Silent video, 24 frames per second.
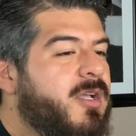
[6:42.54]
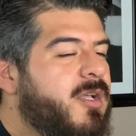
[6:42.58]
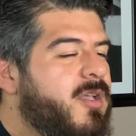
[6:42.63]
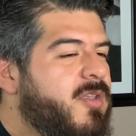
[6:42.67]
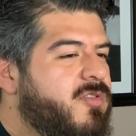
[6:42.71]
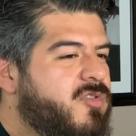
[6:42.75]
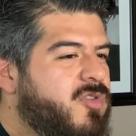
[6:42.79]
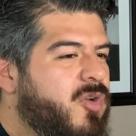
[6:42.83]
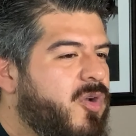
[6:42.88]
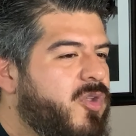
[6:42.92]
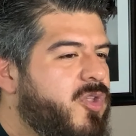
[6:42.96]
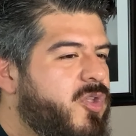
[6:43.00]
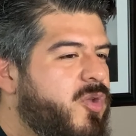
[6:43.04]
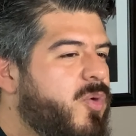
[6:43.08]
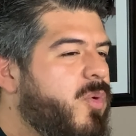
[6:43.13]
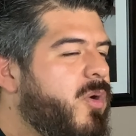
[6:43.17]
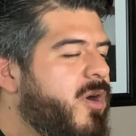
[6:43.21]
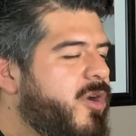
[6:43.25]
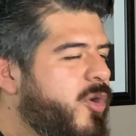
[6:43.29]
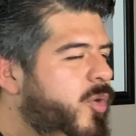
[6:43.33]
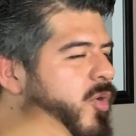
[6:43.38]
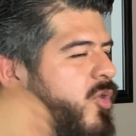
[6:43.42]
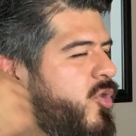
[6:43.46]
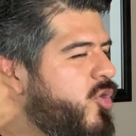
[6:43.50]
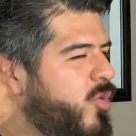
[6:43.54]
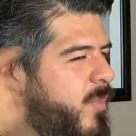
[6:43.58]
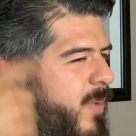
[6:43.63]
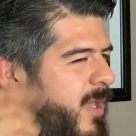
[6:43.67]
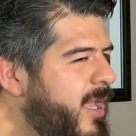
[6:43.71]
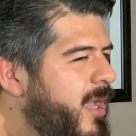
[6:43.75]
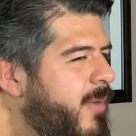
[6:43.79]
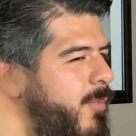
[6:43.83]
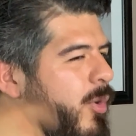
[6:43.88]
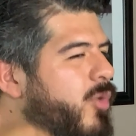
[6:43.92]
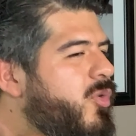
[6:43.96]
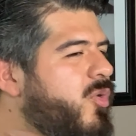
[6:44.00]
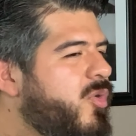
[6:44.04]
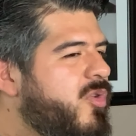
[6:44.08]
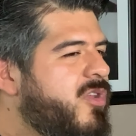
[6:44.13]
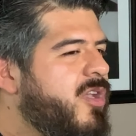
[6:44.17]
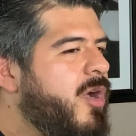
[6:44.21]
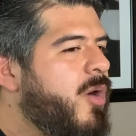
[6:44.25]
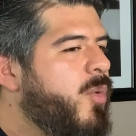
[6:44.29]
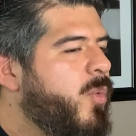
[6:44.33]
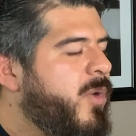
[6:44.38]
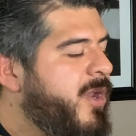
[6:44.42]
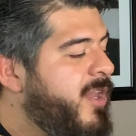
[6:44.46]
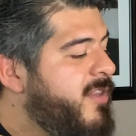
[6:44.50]
So you are going to be able to
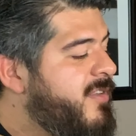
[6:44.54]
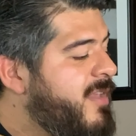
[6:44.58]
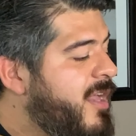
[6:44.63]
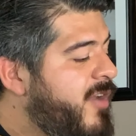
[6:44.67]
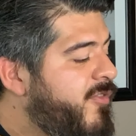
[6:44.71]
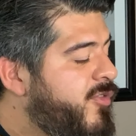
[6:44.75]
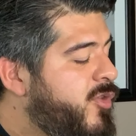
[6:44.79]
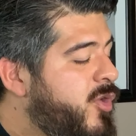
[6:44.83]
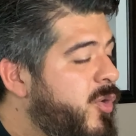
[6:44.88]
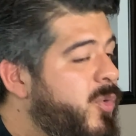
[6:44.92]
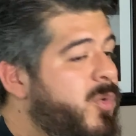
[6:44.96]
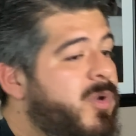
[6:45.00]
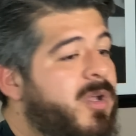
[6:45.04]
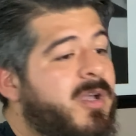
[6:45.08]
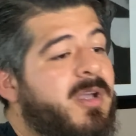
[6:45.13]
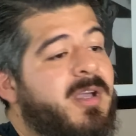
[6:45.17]
tell when it's out of tune.